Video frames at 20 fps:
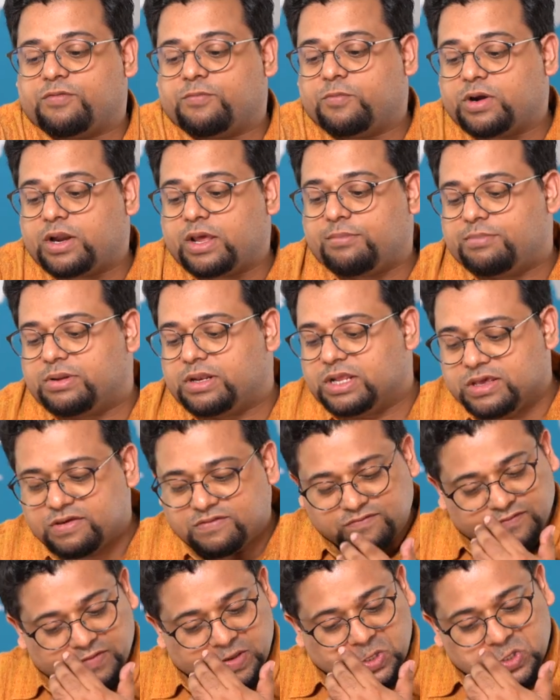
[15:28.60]
from what I
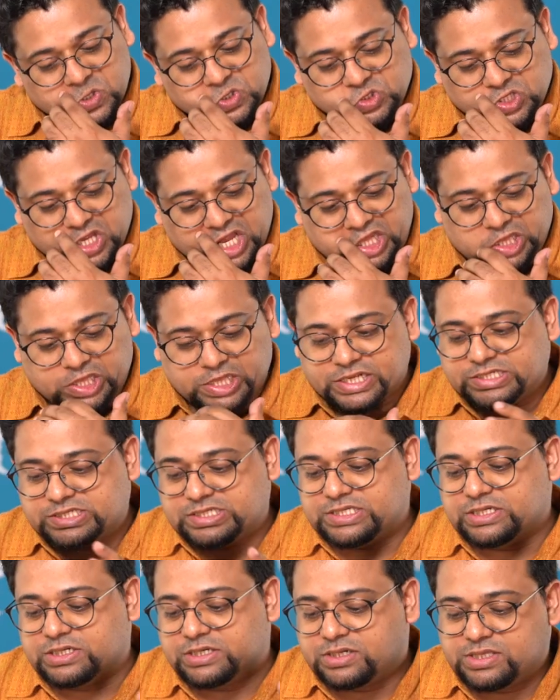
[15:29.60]
believe is that
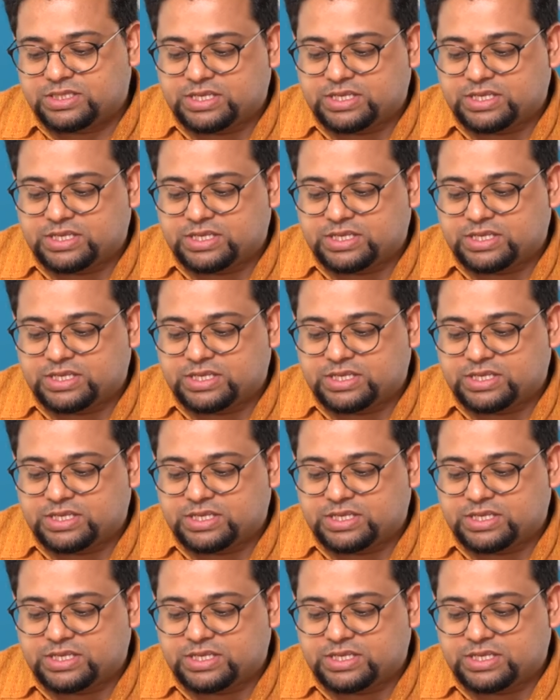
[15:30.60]
this year,